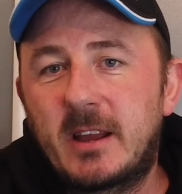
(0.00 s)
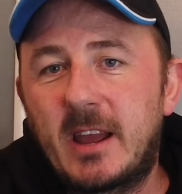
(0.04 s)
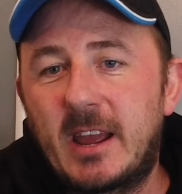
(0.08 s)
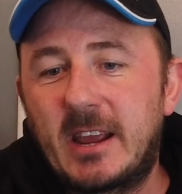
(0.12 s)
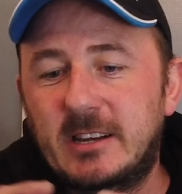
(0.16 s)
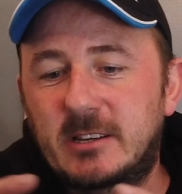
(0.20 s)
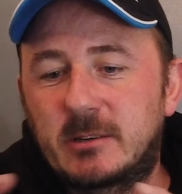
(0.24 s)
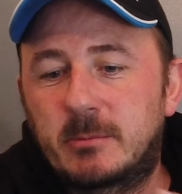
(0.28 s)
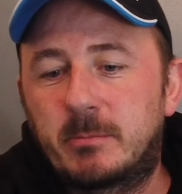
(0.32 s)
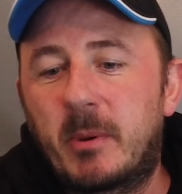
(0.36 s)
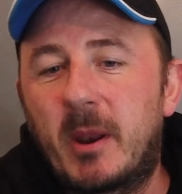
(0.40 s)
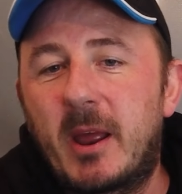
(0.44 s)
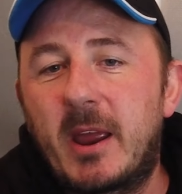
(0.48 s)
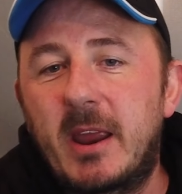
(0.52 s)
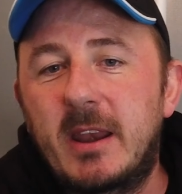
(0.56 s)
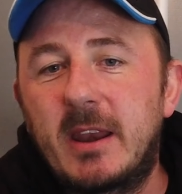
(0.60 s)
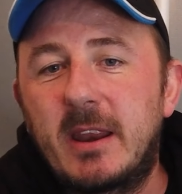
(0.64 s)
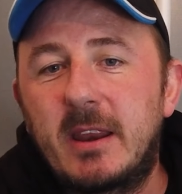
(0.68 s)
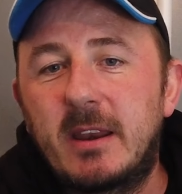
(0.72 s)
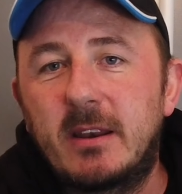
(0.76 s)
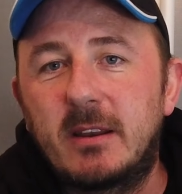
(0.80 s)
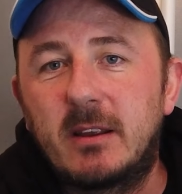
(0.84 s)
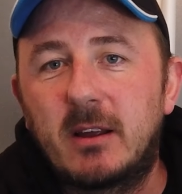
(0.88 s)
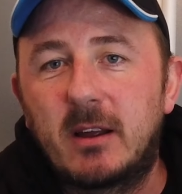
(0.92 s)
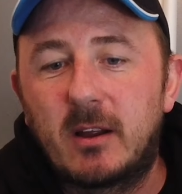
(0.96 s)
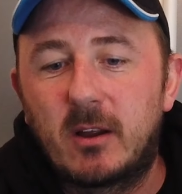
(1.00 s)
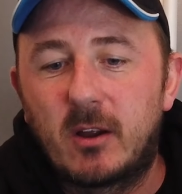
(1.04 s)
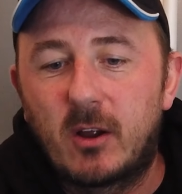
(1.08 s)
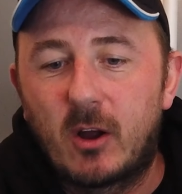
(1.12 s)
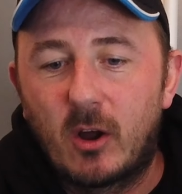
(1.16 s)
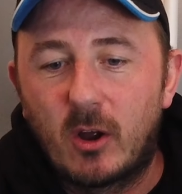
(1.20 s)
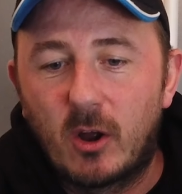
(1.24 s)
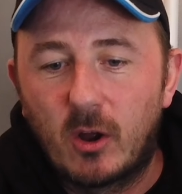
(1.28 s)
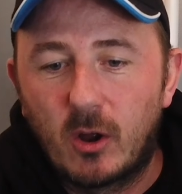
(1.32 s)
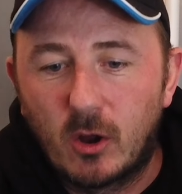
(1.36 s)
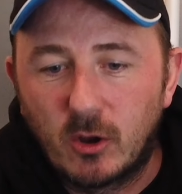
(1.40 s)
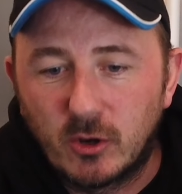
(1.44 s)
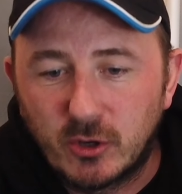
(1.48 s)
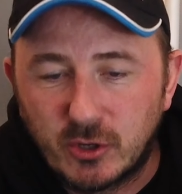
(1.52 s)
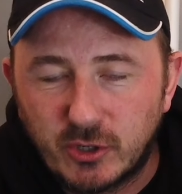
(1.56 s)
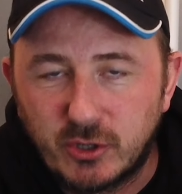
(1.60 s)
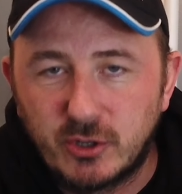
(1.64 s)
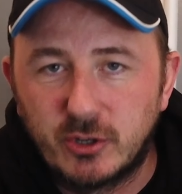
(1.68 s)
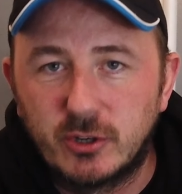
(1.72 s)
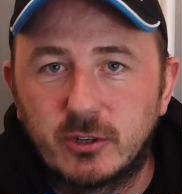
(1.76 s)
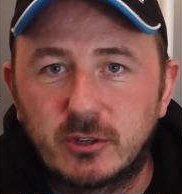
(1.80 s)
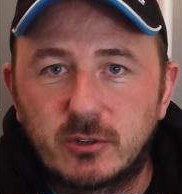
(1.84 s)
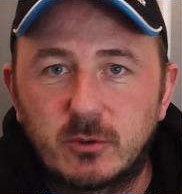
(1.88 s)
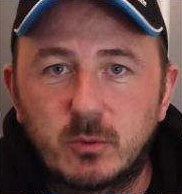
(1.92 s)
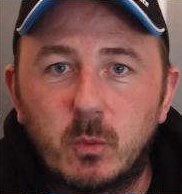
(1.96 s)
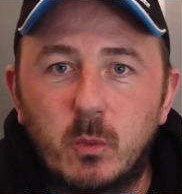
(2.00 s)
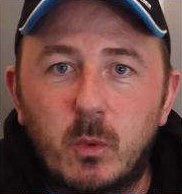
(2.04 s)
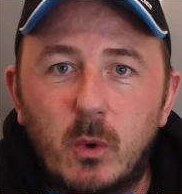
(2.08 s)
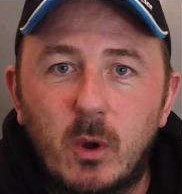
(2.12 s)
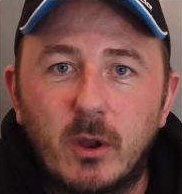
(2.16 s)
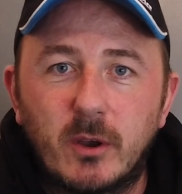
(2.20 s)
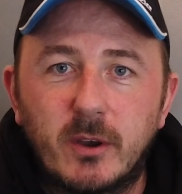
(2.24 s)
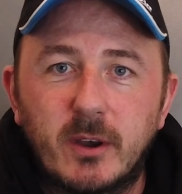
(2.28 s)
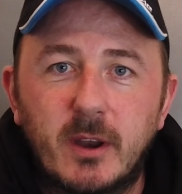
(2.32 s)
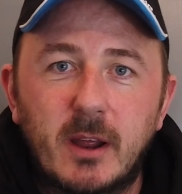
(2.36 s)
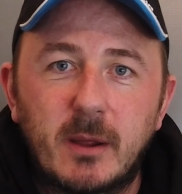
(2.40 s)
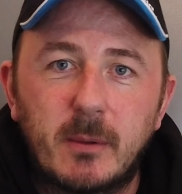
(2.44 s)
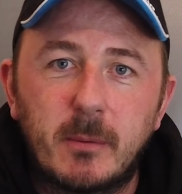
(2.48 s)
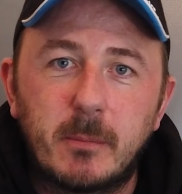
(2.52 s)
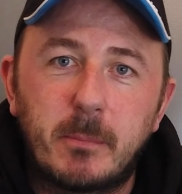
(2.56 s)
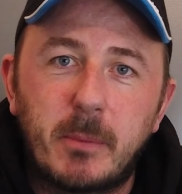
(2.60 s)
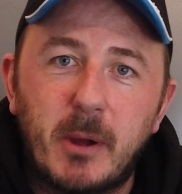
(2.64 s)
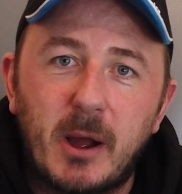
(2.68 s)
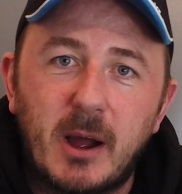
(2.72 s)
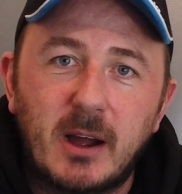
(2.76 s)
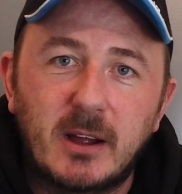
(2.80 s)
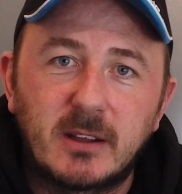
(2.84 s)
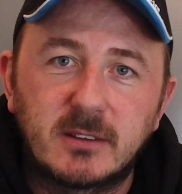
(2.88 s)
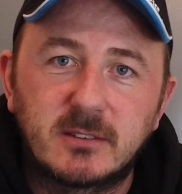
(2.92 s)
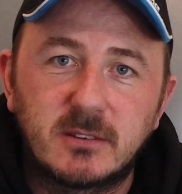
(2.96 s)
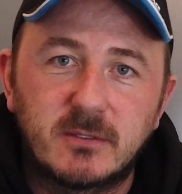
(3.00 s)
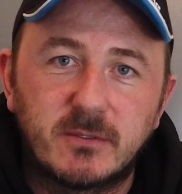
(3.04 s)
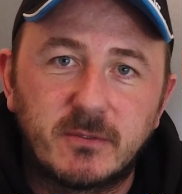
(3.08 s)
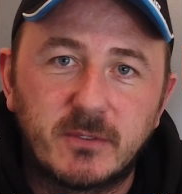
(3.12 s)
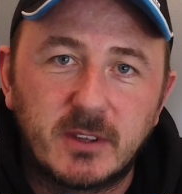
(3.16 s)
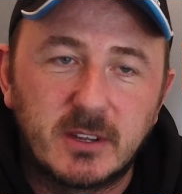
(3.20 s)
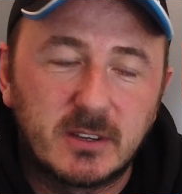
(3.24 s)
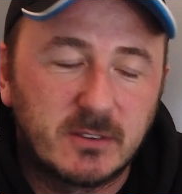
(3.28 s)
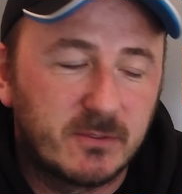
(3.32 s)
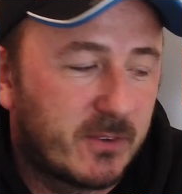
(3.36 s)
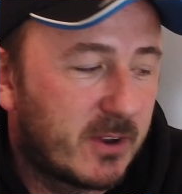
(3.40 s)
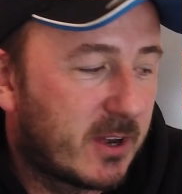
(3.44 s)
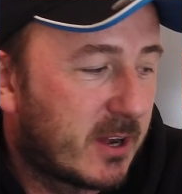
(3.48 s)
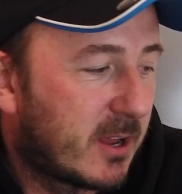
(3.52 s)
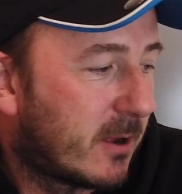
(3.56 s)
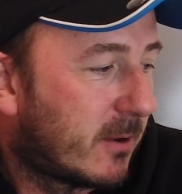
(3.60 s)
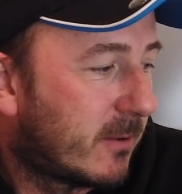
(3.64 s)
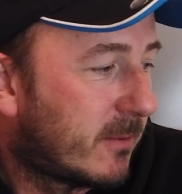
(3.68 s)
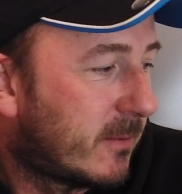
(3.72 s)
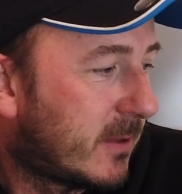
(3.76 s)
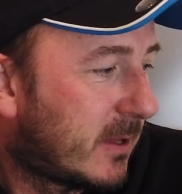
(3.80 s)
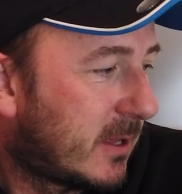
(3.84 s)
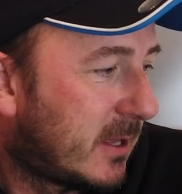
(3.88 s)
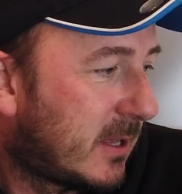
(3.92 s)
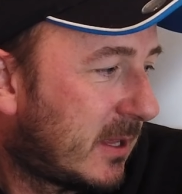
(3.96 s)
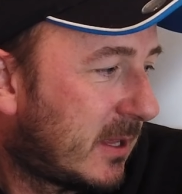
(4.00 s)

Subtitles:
explaining just one part of this video.